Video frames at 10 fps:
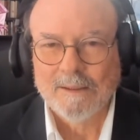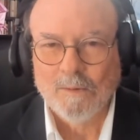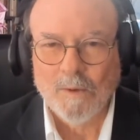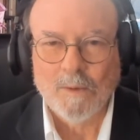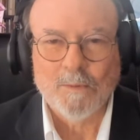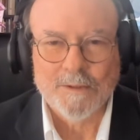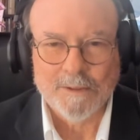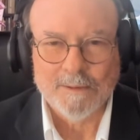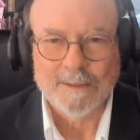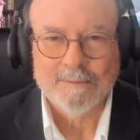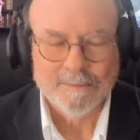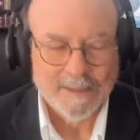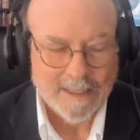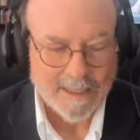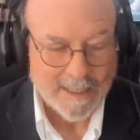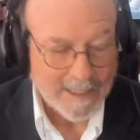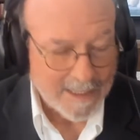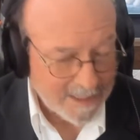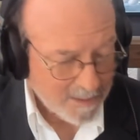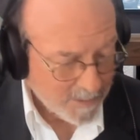what we're doing.
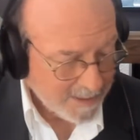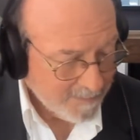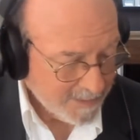Anyway,